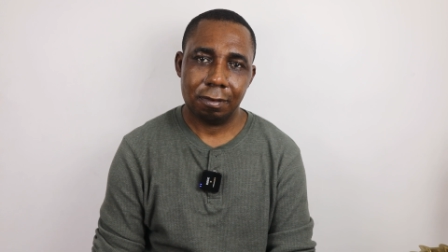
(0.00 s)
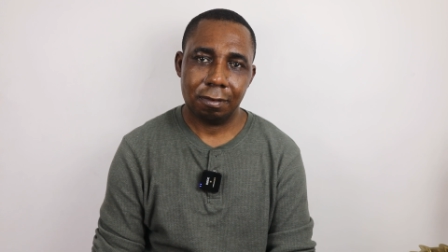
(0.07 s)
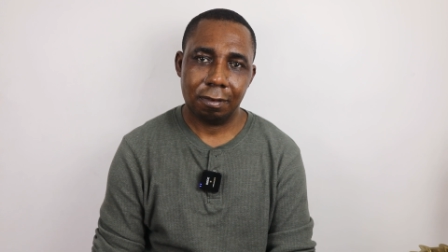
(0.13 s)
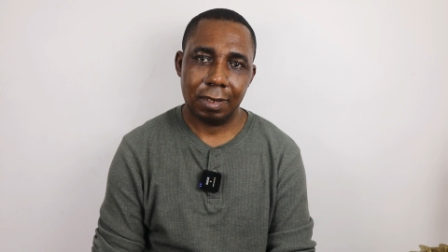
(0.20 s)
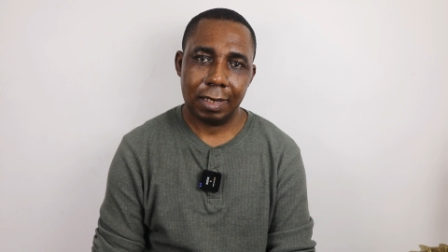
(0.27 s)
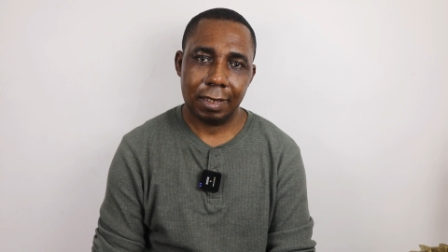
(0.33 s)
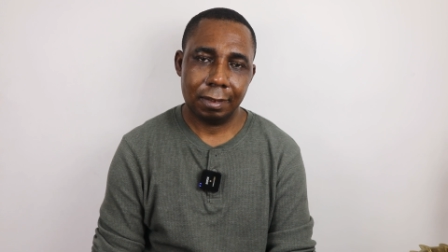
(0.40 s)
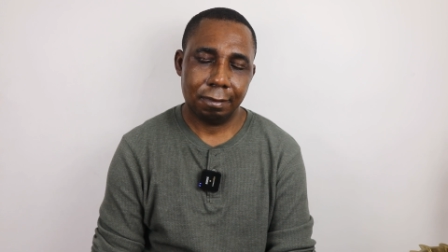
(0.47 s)

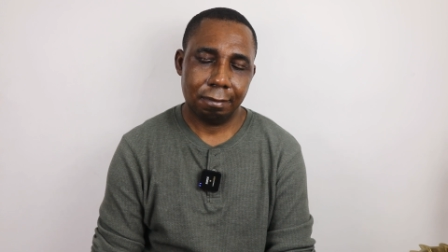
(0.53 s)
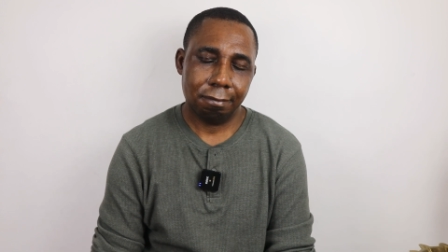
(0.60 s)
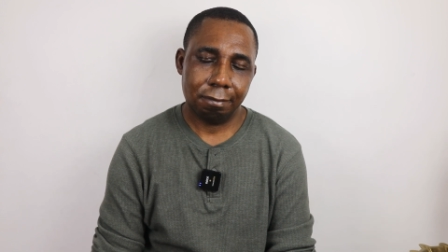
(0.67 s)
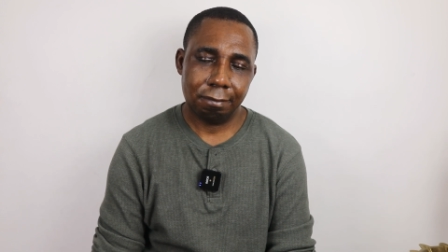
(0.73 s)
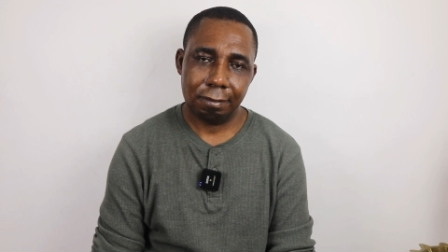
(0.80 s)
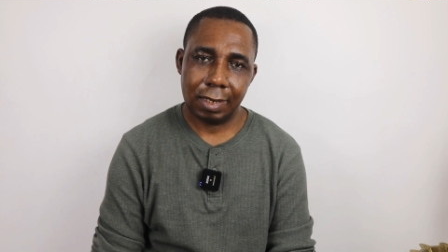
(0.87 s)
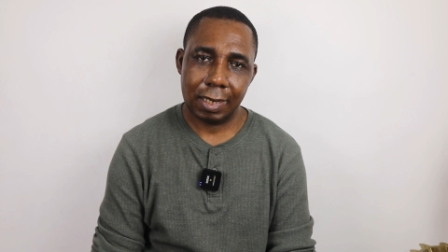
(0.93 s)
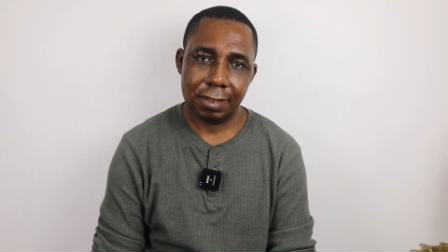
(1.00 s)
so I
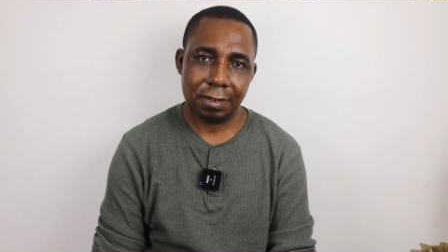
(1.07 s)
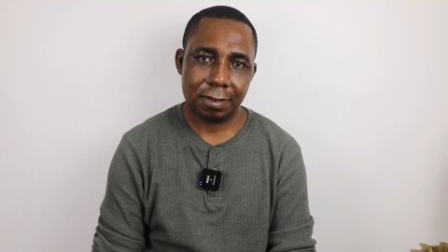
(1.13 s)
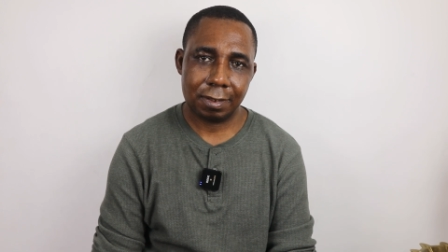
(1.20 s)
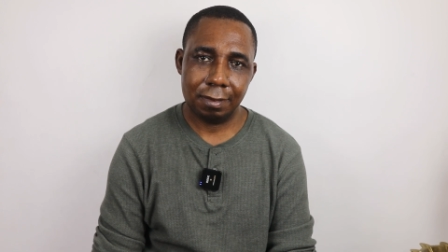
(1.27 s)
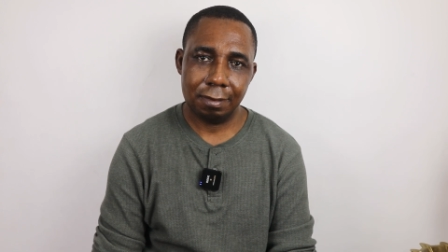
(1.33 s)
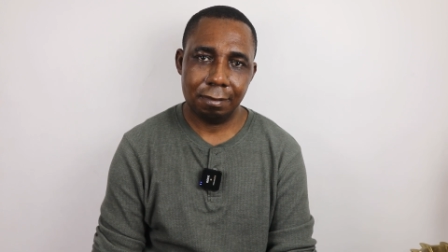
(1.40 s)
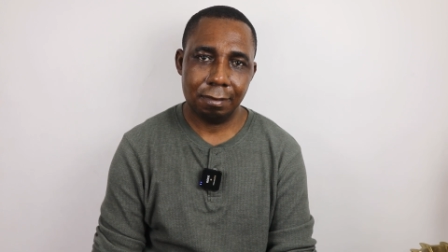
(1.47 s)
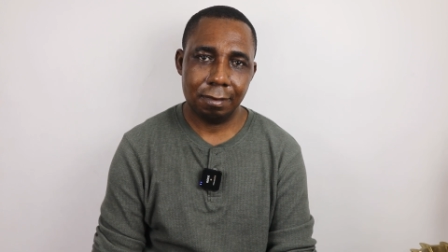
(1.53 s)
I
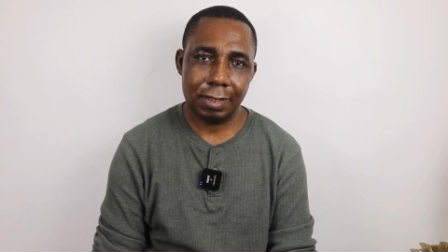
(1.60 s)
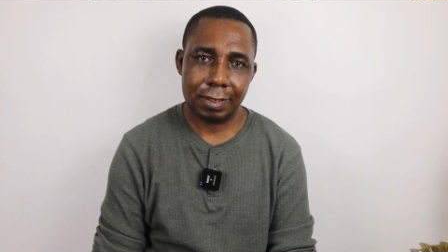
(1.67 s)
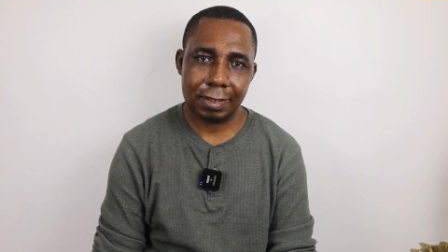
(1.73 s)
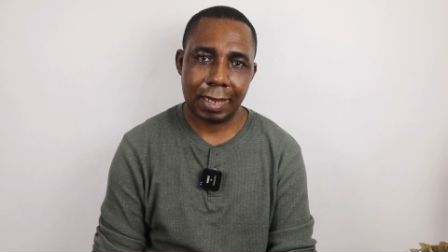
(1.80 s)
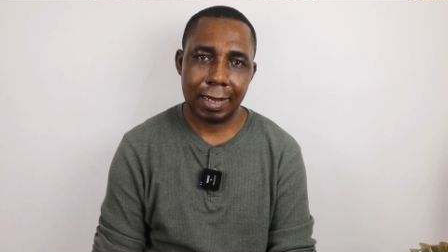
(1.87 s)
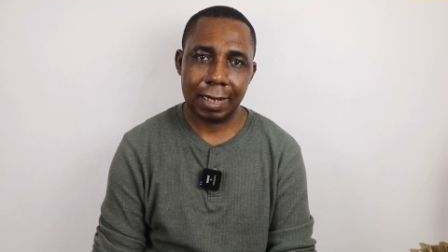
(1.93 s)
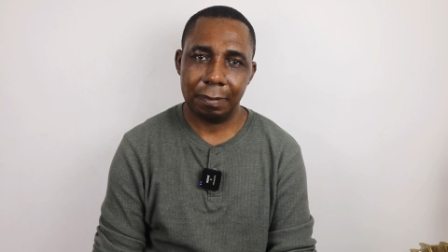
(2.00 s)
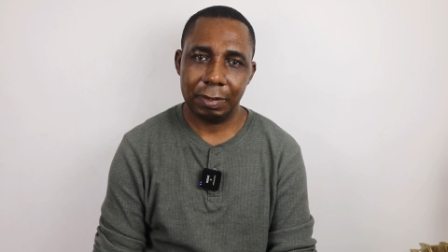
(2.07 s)
just
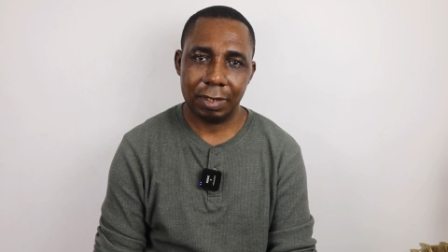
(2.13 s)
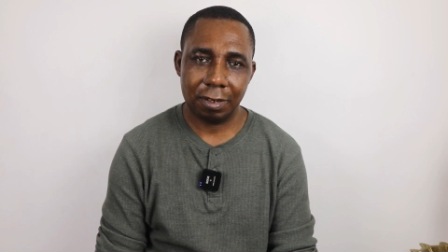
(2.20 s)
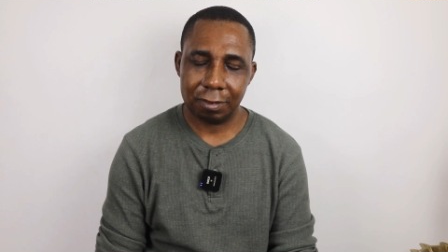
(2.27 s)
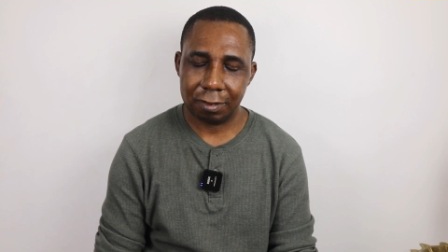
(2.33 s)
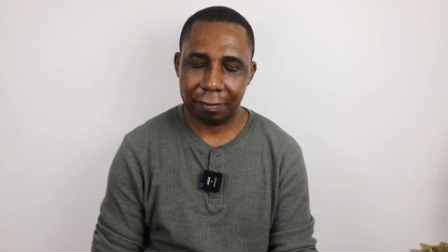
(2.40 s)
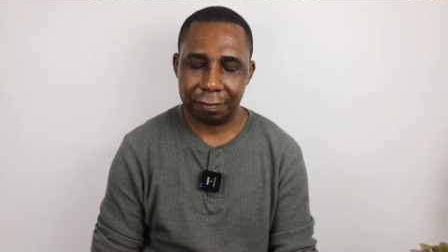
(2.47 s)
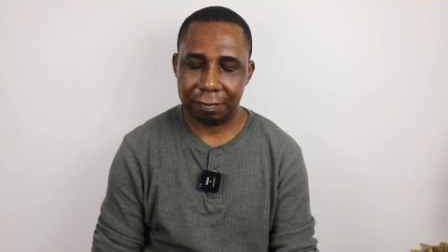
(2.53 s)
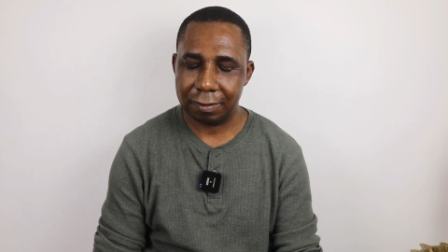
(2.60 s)
decided
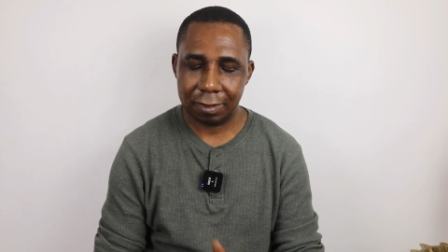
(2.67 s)
because of